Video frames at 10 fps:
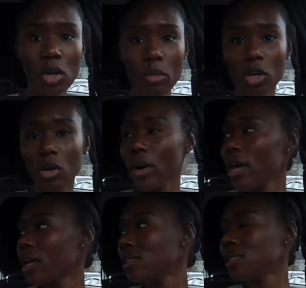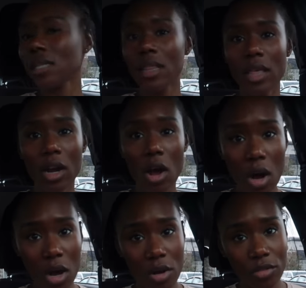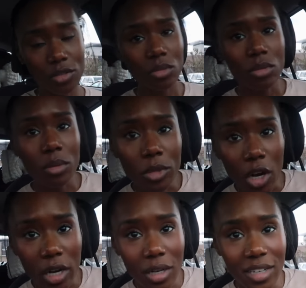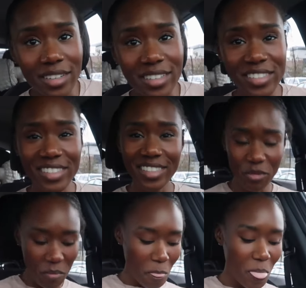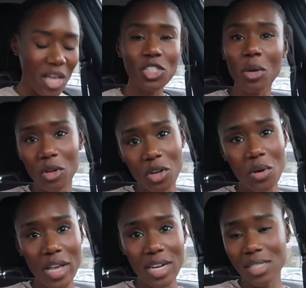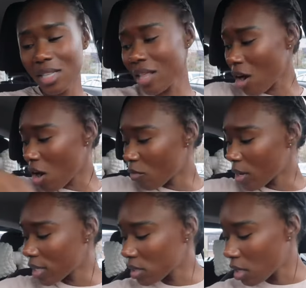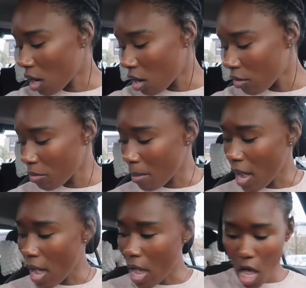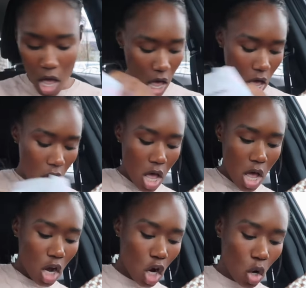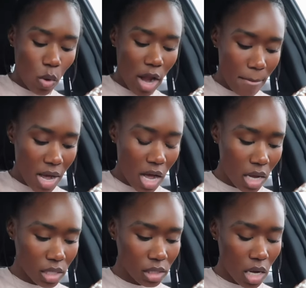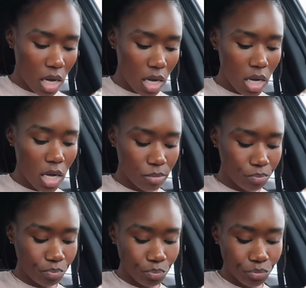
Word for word: so I'm gonna go ahead and send that off. Oh, I'm dark. So I'm gonna go ahead and send that off when I send off my grandma's um